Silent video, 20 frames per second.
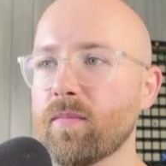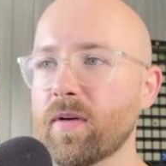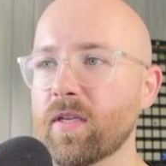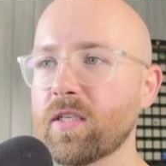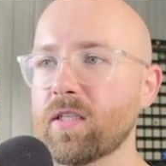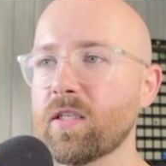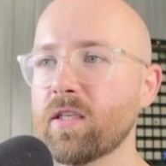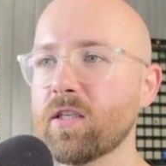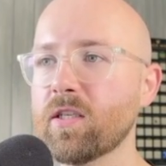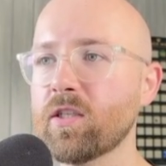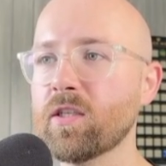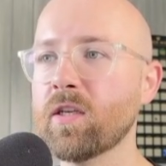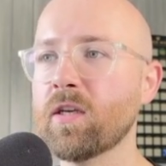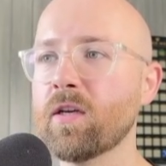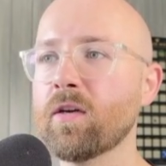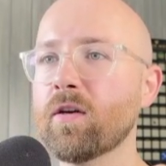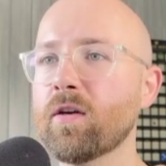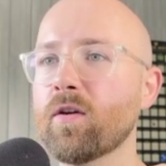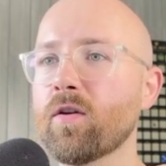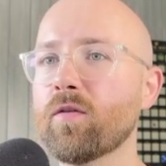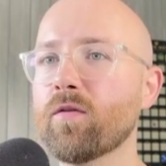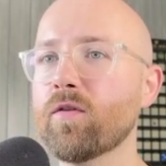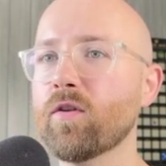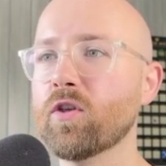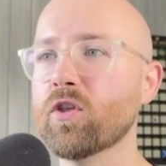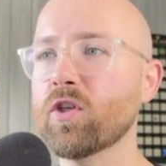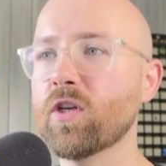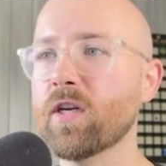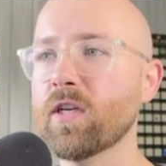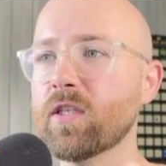business,
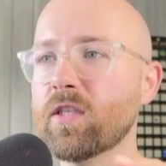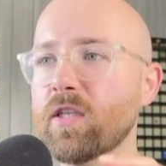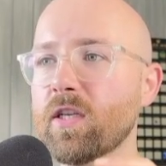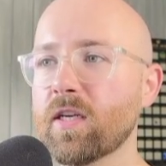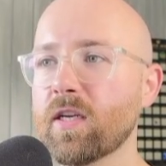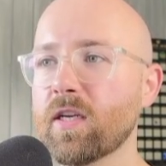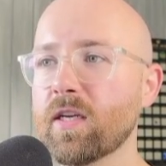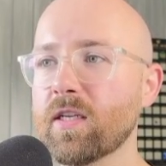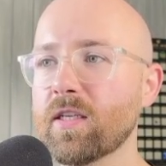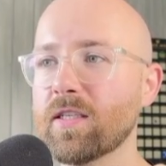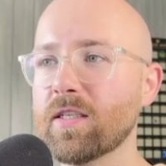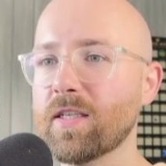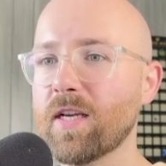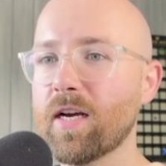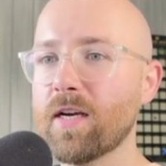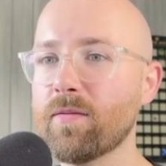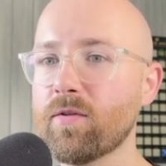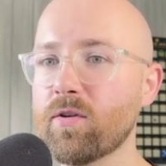futuristic, cyber